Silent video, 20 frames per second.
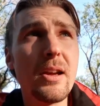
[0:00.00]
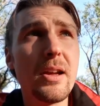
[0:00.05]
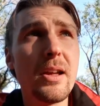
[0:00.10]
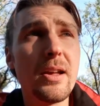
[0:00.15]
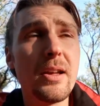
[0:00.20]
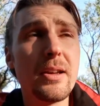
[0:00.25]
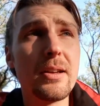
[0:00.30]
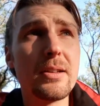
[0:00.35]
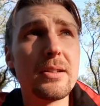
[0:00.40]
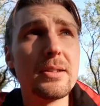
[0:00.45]

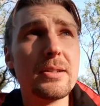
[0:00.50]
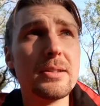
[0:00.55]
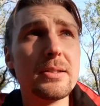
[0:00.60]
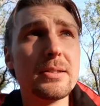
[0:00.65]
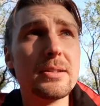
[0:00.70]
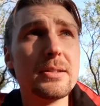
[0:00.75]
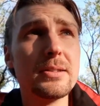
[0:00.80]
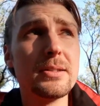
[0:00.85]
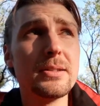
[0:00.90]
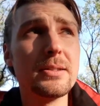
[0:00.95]

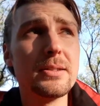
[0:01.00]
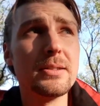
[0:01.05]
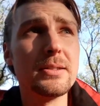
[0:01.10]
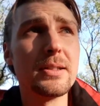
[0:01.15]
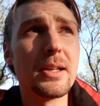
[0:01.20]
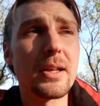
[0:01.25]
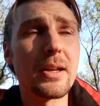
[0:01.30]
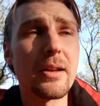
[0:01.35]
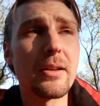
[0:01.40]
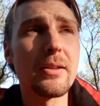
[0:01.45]
Um,
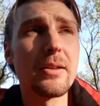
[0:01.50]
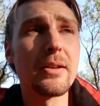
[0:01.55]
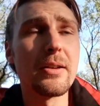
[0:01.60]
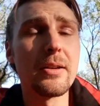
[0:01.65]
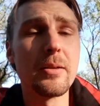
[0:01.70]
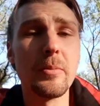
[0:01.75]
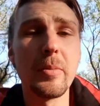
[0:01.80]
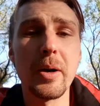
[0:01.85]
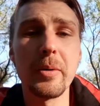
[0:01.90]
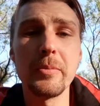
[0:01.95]
another
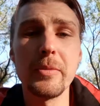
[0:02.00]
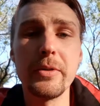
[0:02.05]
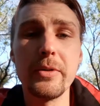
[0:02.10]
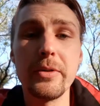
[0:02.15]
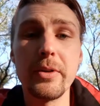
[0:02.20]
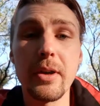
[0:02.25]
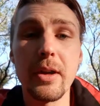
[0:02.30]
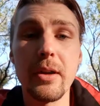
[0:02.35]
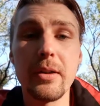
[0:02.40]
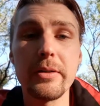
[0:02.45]
herb I'm
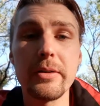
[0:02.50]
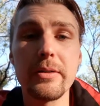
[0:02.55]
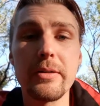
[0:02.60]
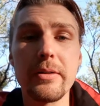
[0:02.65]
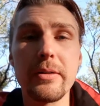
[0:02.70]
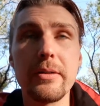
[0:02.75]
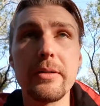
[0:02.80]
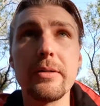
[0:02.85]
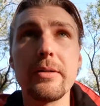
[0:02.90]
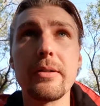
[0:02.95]
using a lot
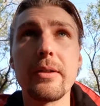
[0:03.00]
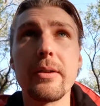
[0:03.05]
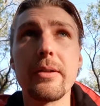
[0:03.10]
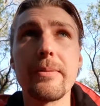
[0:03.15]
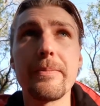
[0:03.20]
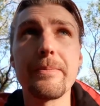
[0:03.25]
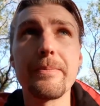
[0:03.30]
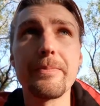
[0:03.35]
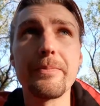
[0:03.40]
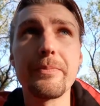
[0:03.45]
is
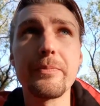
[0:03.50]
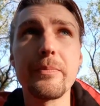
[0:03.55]
um,